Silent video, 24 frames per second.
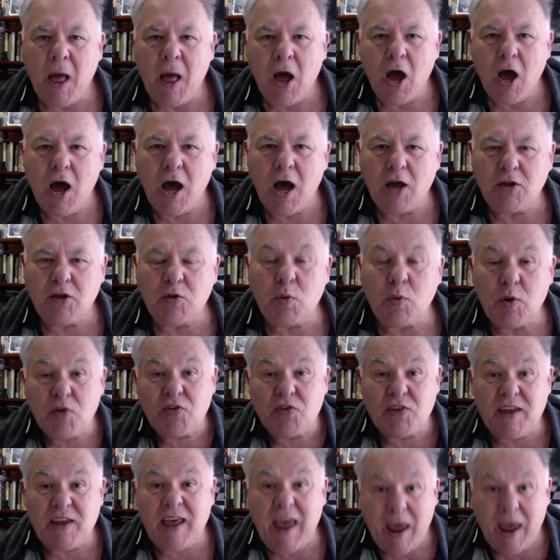do you want to
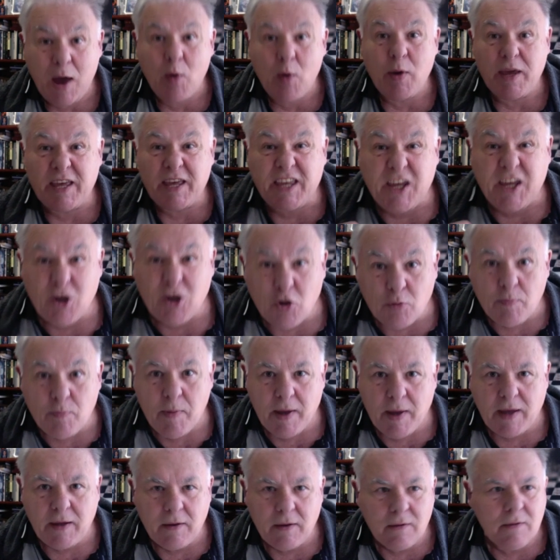see how he killed
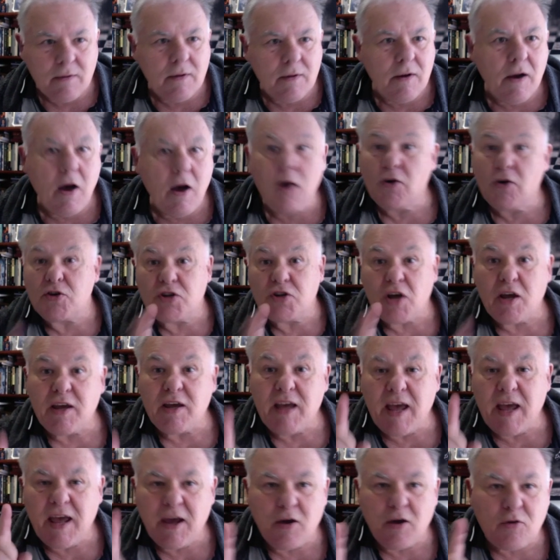me? I'll show
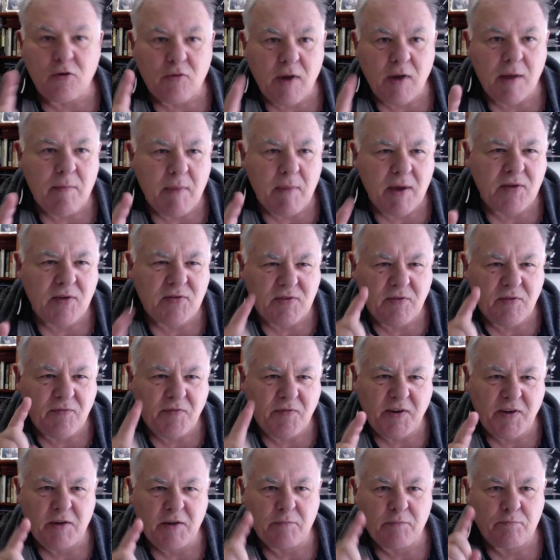you how Grandmaster
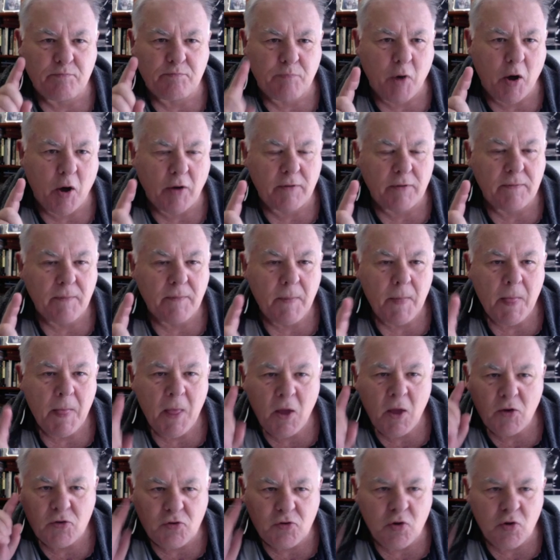Vidit A.I.Bot
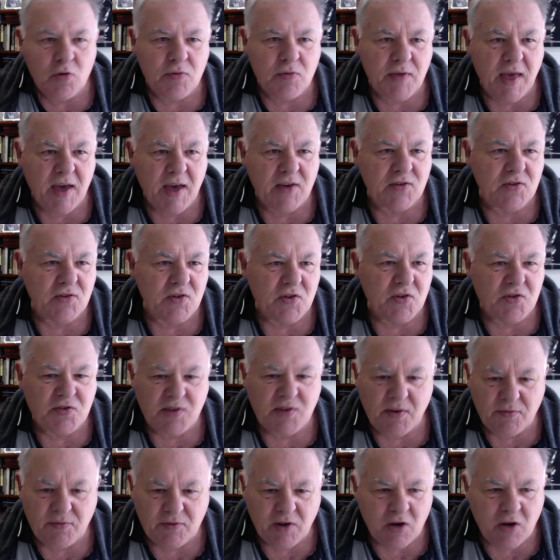
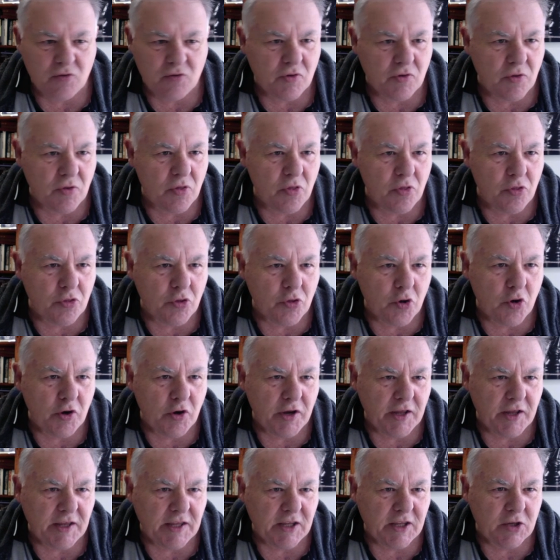
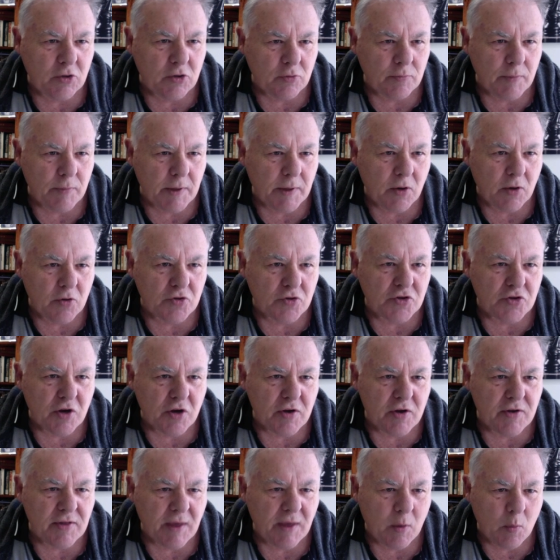2,730 killed me. I'll show
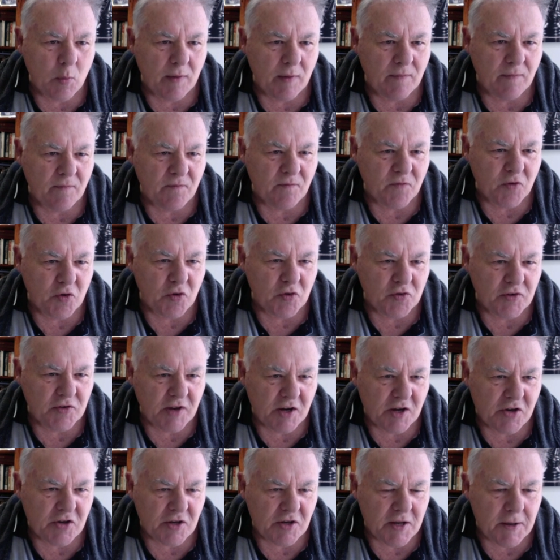you that one first,
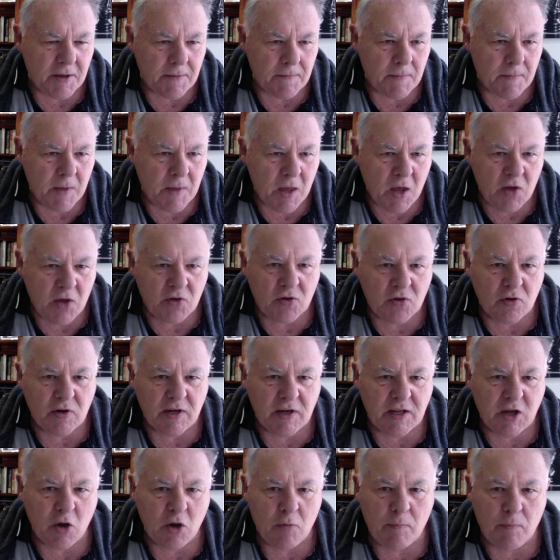actually. So I'm
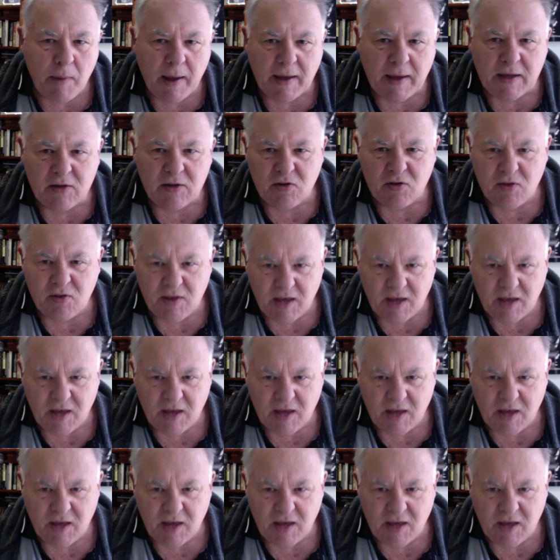going to go back into the